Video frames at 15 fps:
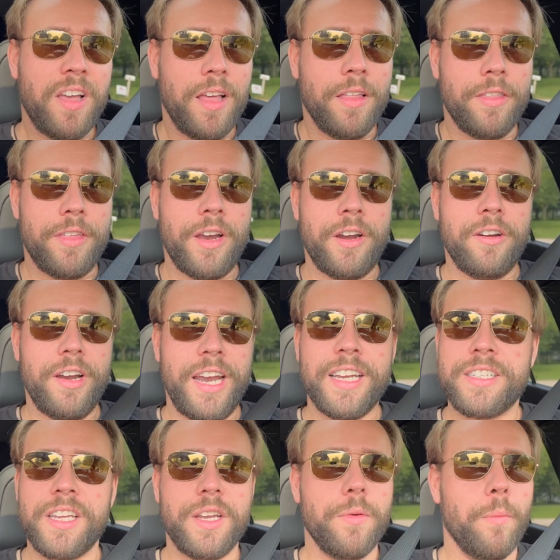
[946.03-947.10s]
there
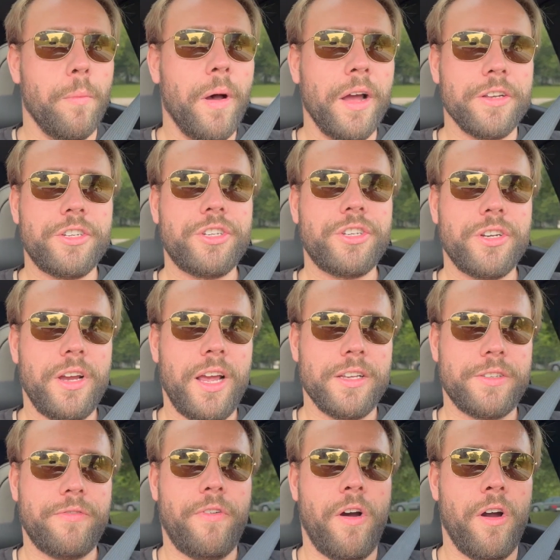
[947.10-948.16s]
isn't much
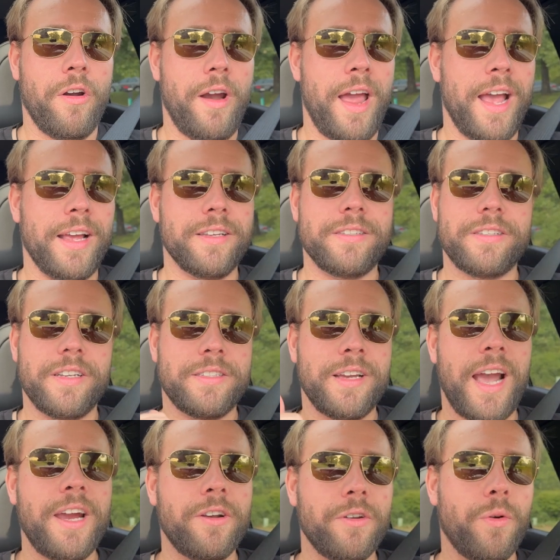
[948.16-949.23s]
as far as
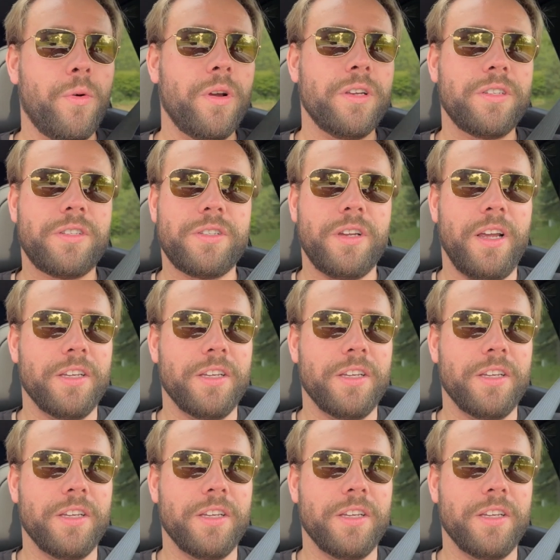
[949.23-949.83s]
tire noise,